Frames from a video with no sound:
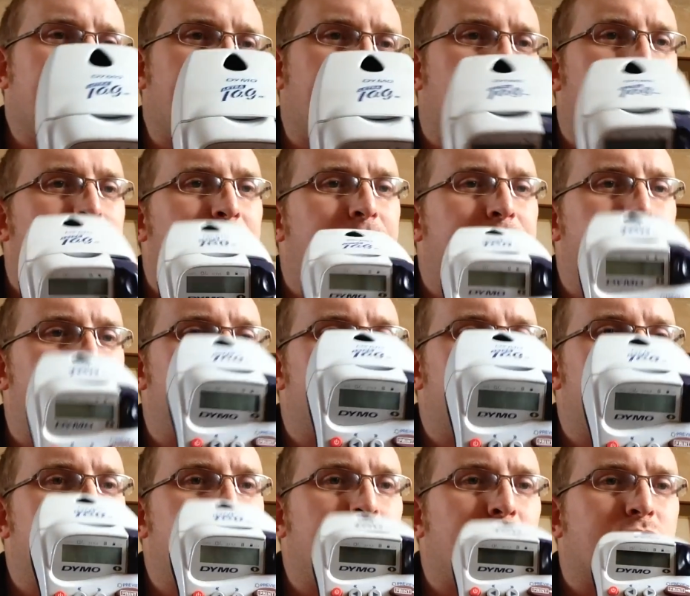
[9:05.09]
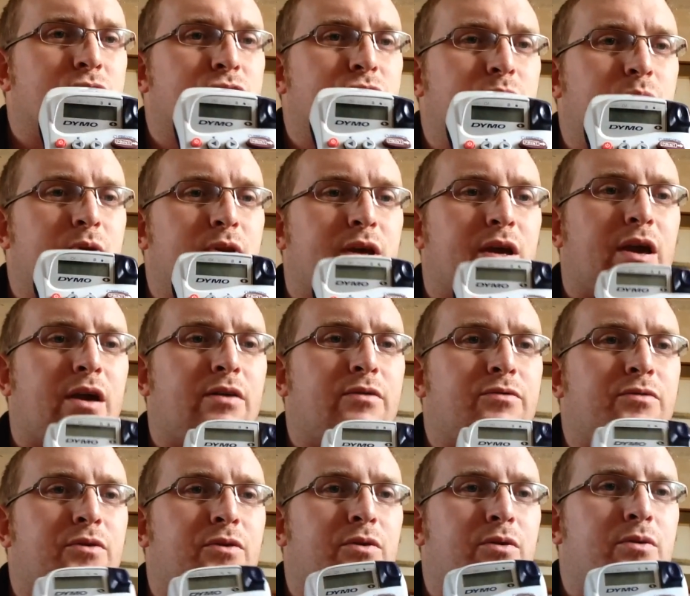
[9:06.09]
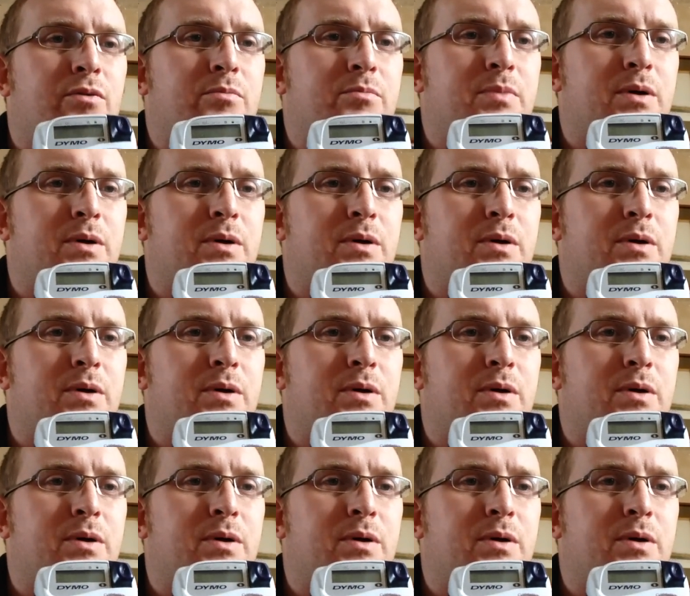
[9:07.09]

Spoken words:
Not sure what they go for,